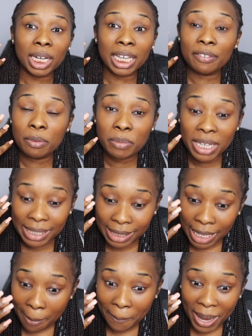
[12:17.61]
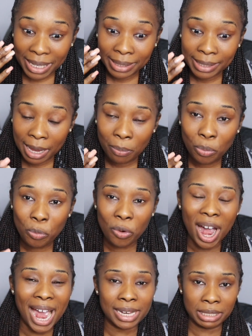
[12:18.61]
giving me step by step
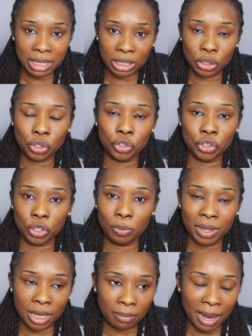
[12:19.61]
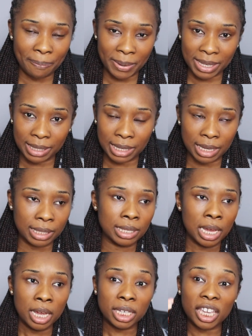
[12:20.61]
what I needed to do within my
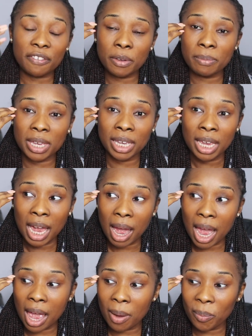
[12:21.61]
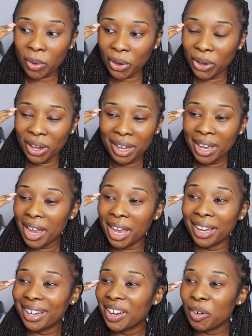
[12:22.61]
business, giving me um,
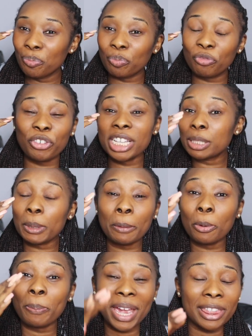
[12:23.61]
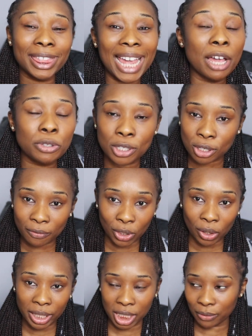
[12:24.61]
things people pay thousands of
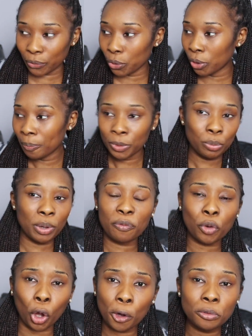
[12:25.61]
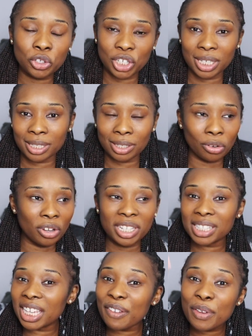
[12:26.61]
dollars for with coaches. God
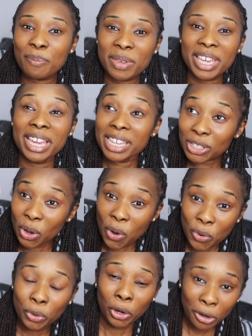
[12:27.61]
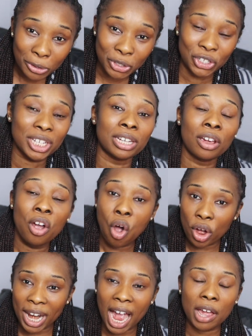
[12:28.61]
is giving me His own coaching
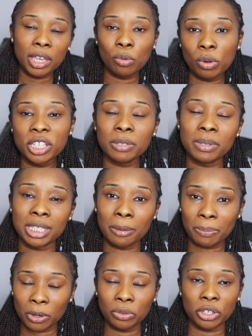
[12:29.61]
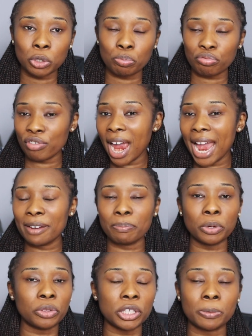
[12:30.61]
on how He wants me to build this brand,
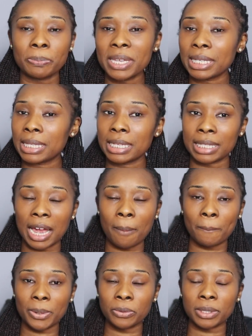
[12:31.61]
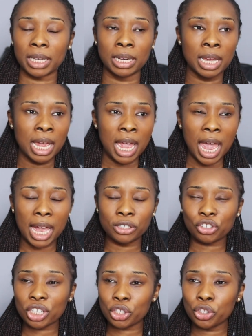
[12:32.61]
build this business that I'm building.
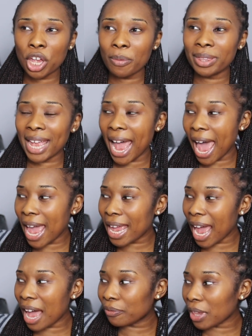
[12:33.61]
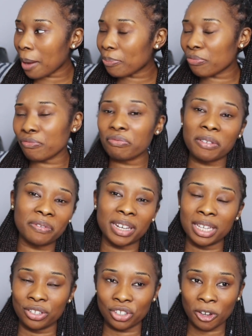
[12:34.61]
And just knowing that I have that
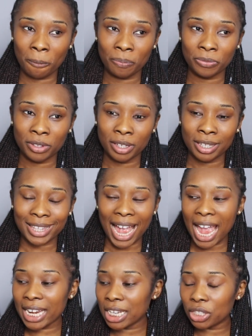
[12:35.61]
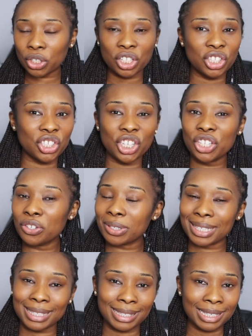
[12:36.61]
privilege, that I need to continue
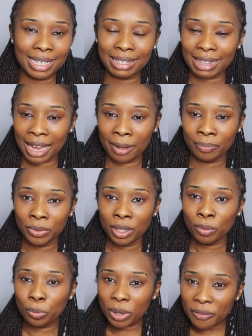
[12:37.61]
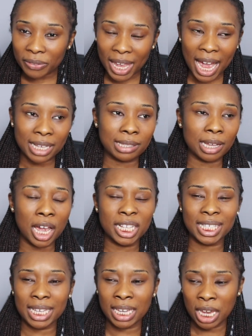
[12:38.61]
to seek that. With that, I
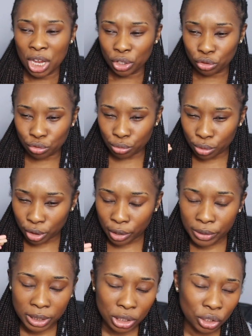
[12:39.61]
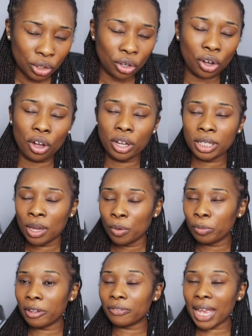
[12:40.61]
started to draw closer to God.
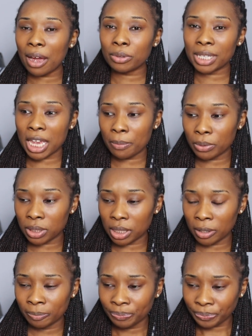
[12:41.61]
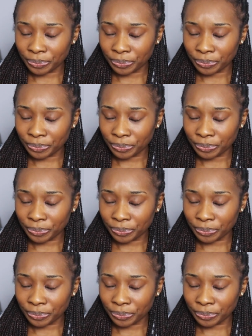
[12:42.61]
With that, I was able to